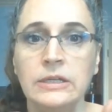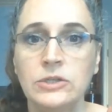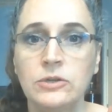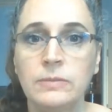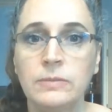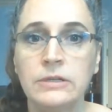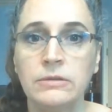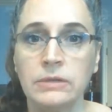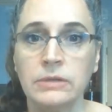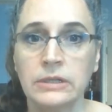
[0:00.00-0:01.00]

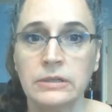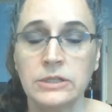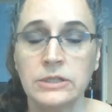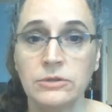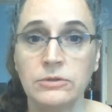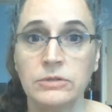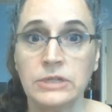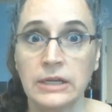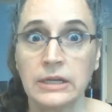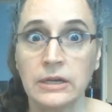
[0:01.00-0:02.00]
to
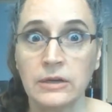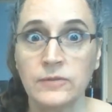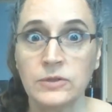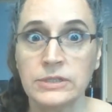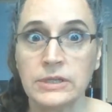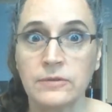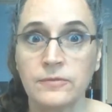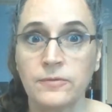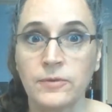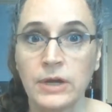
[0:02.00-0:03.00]
take care of yourself
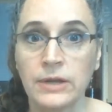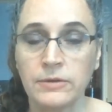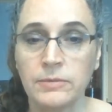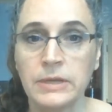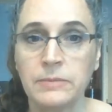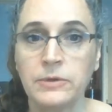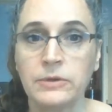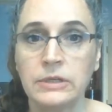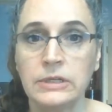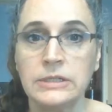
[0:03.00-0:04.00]
for other people.
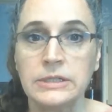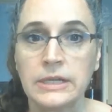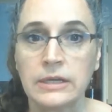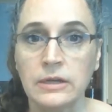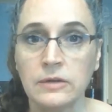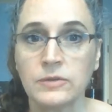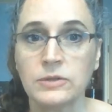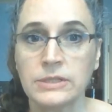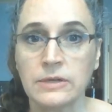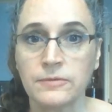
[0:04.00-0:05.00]
You need to take care of
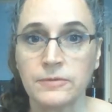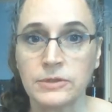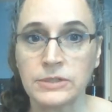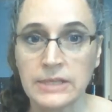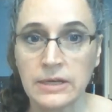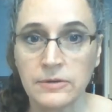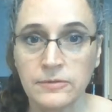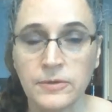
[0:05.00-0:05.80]
yourself for yourself.